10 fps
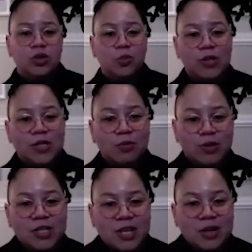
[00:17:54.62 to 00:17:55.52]
ones that we're
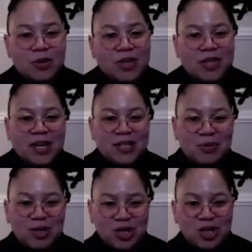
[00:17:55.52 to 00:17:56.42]
seeing within the
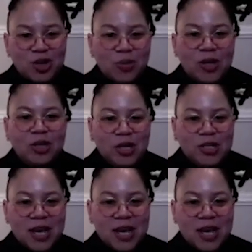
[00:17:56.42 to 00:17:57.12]
exhibition. You know, we looked